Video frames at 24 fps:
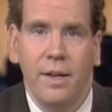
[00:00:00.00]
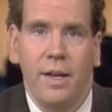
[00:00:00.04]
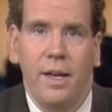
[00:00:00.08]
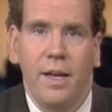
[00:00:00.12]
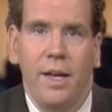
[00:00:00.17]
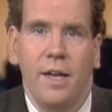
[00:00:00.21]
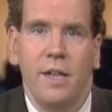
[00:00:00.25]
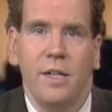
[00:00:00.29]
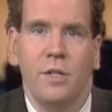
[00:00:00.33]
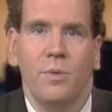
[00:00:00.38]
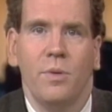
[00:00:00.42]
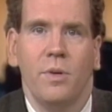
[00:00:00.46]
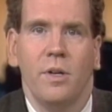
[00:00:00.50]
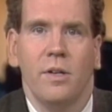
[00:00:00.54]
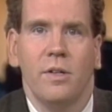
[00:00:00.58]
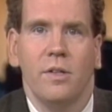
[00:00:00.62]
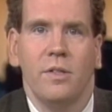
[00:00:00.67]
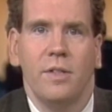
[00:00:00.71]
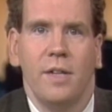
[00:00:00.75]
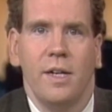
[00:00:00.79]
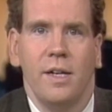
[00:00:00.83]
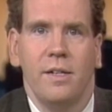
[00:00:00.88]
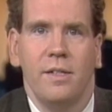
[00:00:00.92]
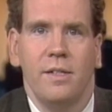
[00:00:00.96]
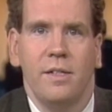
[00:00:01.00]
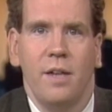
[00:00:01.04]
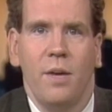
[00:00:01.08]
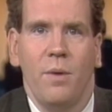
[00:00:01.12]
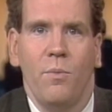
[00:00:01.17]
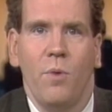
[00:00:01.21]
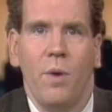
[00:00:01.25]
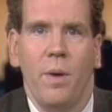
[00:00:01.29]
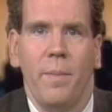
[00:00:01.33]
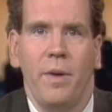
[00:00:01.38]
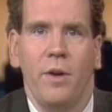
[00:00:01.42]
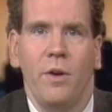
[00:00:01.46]
Israel says some
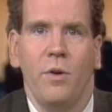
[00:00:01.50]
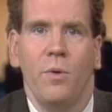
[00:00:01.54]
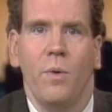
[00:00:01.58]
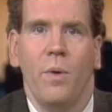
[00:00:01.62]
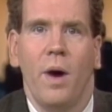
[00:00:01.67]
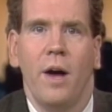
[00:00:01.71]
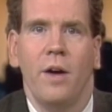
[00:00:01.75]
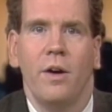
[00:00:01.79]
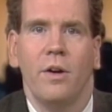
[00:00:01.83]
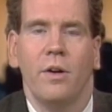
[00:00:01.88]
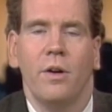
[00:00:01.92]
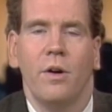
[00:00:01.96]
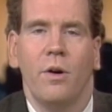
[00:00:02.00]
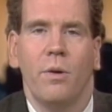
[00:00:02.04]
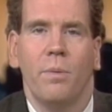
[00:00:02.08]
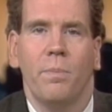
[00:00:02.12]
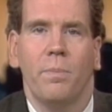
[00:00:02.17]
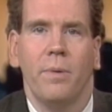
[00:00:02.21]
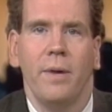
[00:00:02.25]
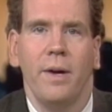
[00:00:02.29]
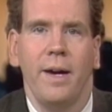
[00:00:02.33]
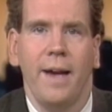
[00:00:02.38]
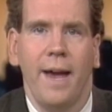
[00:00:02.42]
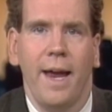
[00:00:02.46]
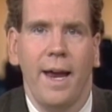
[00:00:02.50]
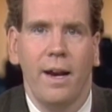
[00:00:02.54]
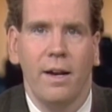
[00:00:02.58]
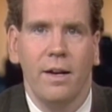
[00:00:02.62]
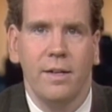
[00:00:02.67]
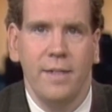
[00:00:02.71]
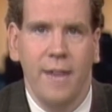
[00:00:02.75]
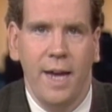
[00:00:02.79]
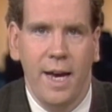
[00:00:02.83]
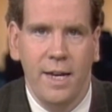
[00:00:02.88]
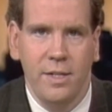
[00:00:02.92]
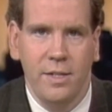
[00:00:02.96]
women who undergo prenatal
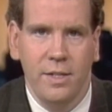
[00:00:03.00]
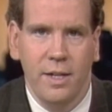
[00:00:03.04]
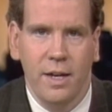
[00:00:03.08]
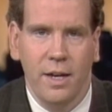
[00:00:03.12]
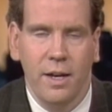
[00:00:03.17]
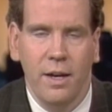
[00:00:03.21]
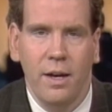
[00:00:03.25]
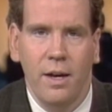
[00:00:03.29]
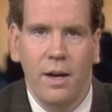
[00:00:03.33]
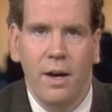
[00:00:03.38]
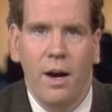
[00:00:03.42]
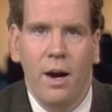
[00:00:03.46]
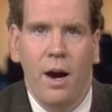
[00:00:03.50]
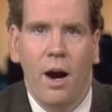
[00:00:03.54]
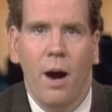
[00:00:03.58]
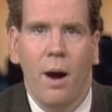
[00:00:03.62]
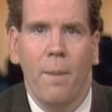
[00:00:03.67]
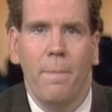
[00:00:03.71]
testing are